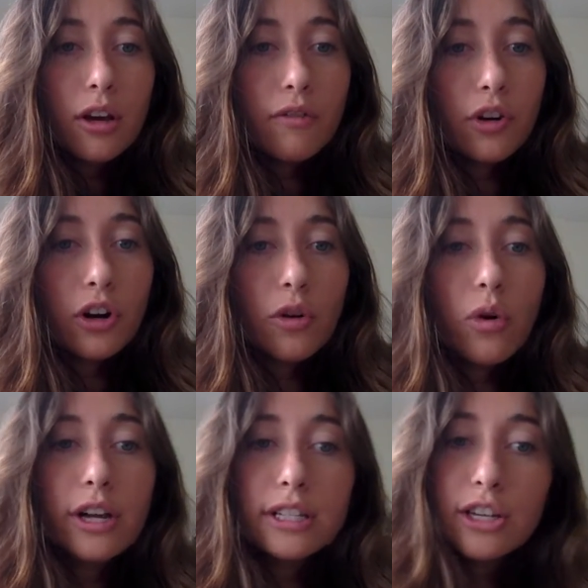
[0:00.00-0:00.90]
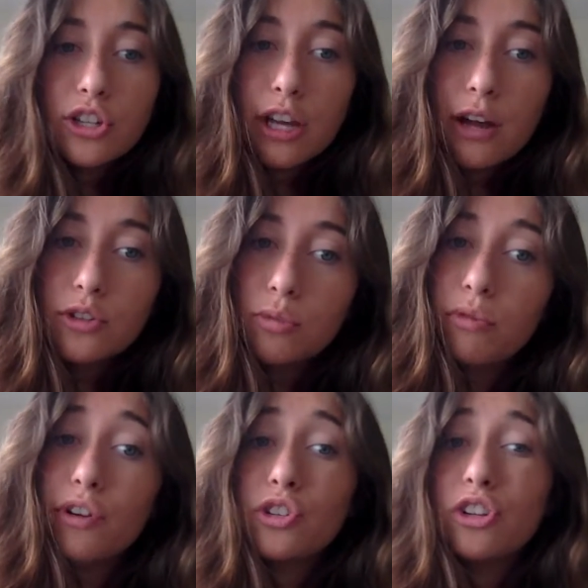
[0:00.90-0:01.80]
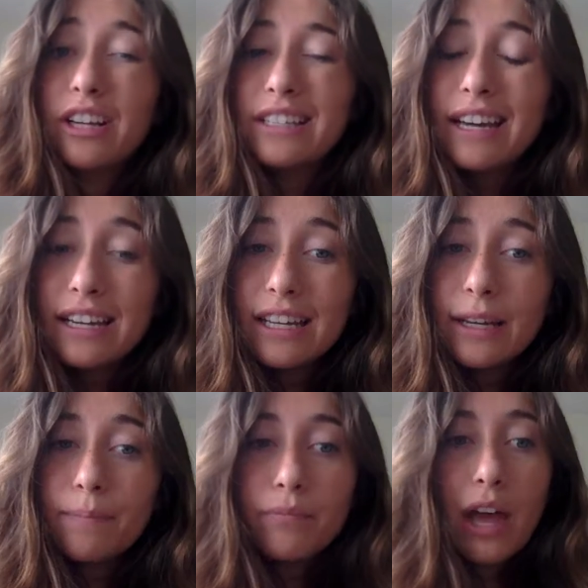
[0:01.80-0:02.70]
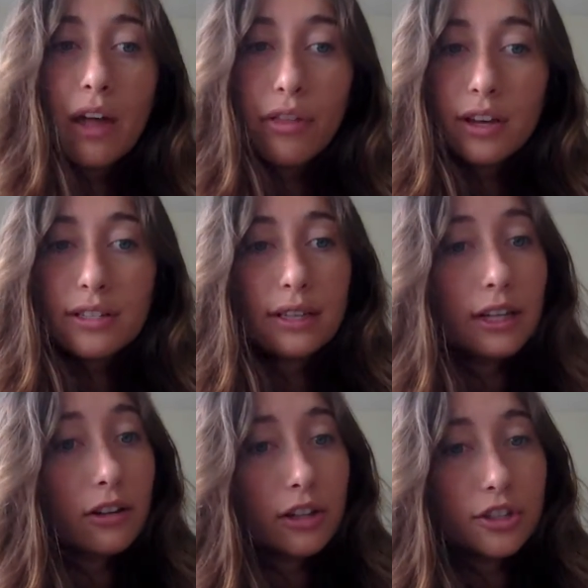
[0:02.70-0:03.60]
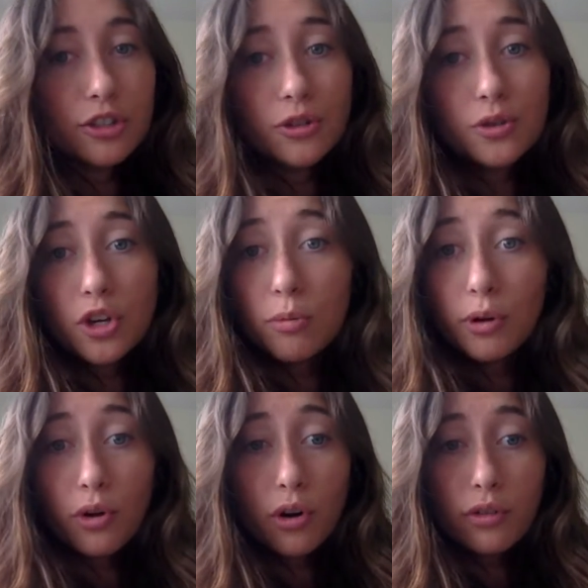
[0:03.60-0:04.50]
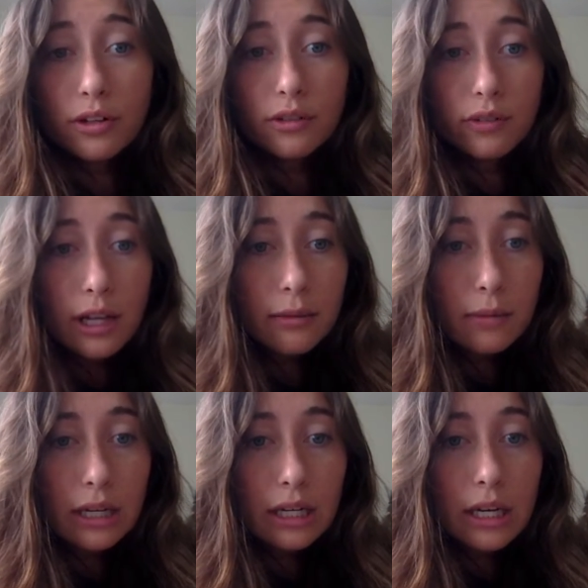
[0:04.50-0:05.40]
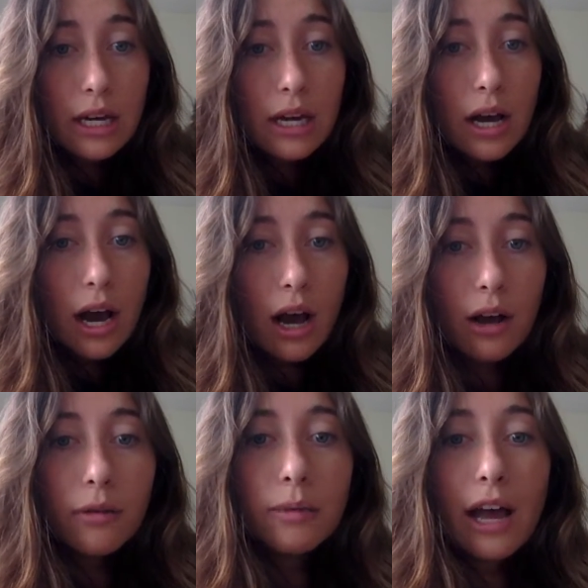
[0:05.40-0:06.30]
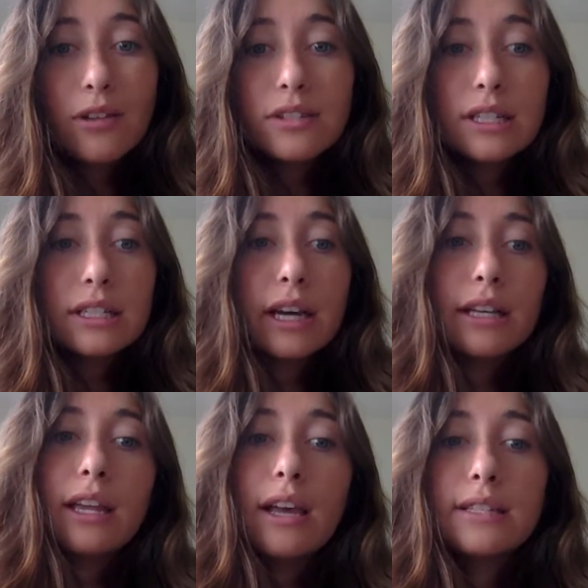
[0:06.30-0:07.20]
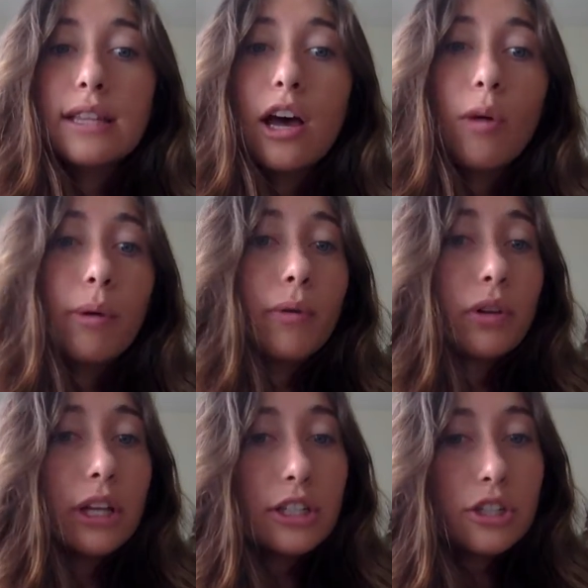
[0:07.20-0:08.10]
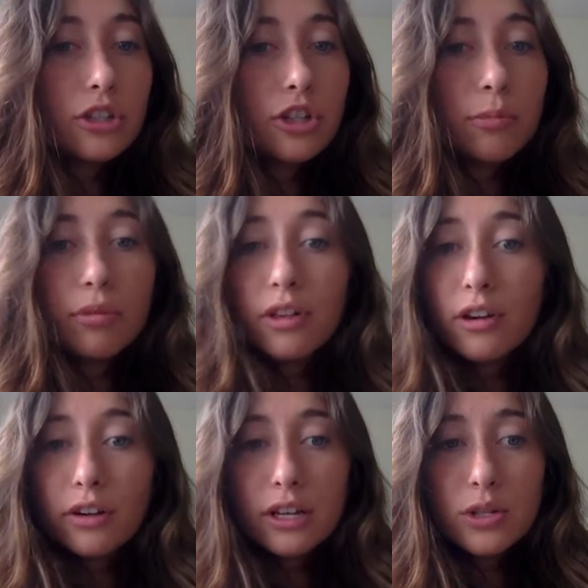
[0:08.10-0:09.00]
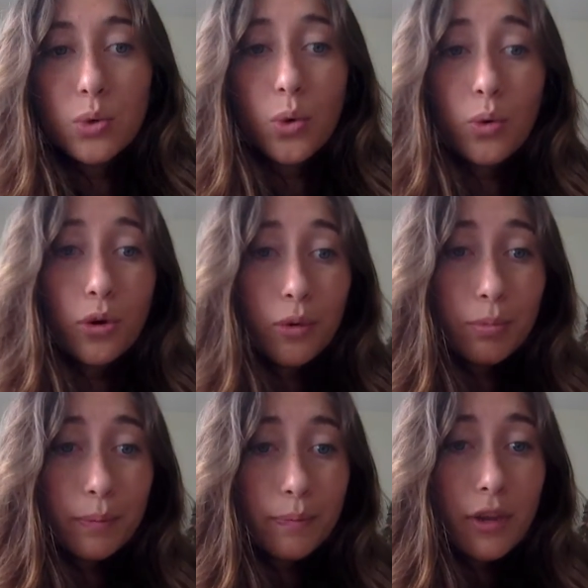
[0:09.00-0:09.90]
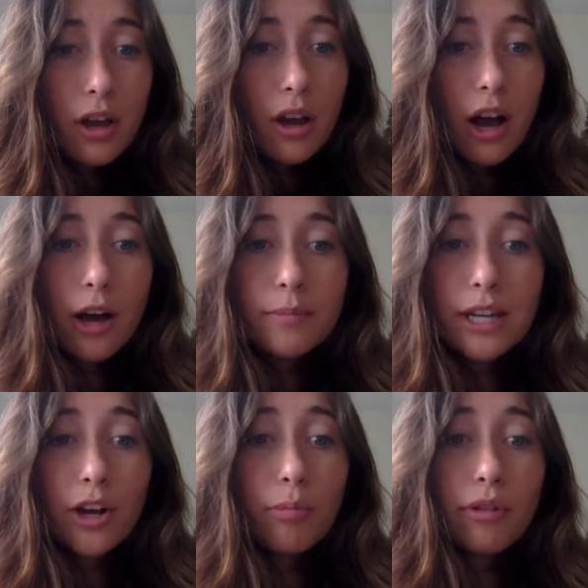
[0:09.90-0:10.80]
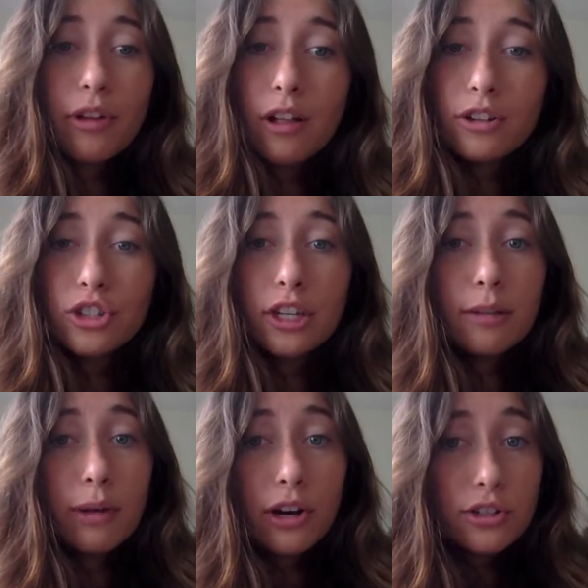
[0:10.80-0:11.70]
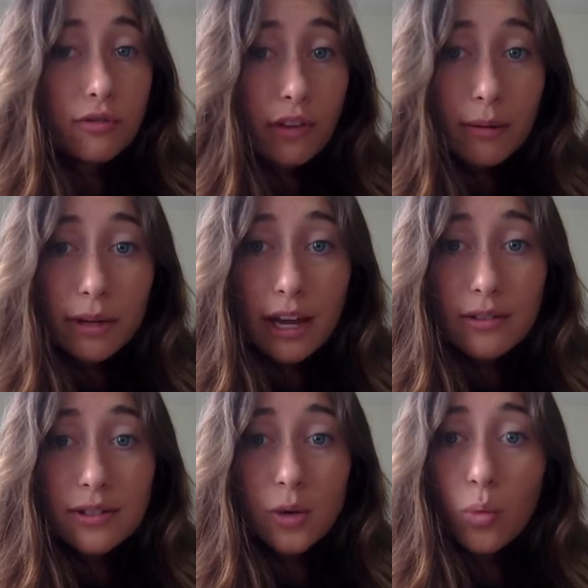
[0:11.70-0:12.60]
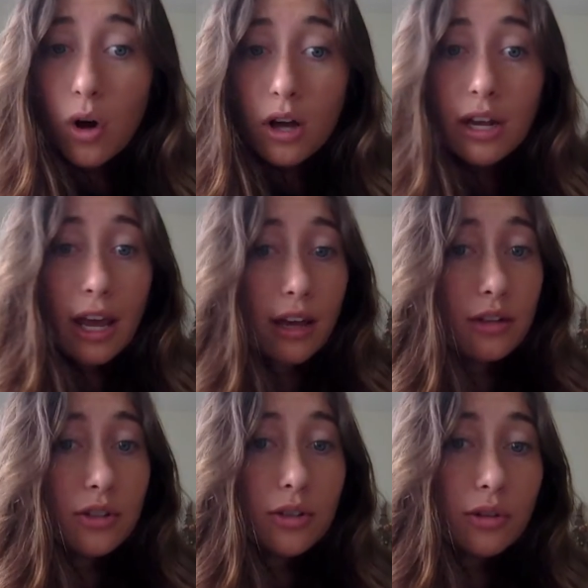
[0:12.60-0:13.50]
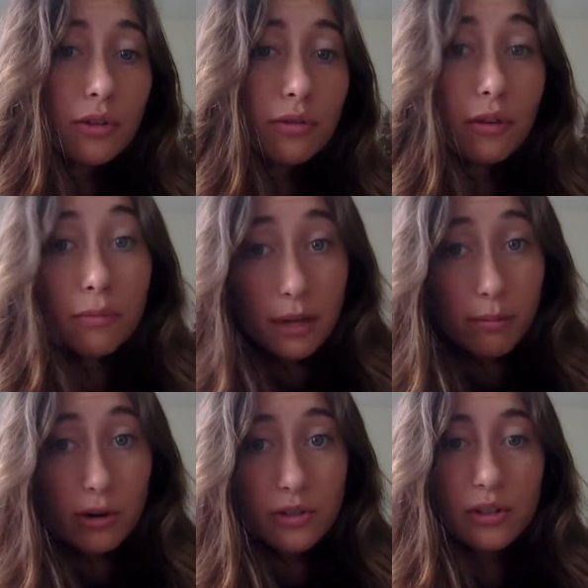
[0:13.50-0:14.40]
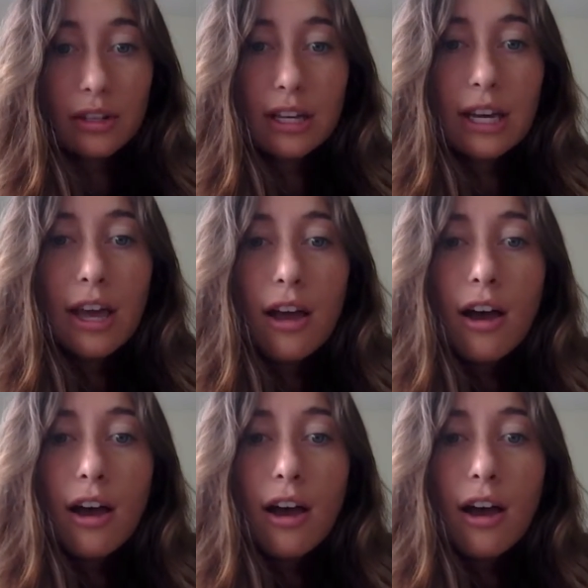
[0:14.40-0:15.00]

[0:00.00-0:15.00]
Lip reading: For orientation to counselor professional identity, ethics and legal issues, human growth and development, counseling techniques in the helping relationship, theories, group, psychopathology, marriage and family counseling 1 and 2 for me personally,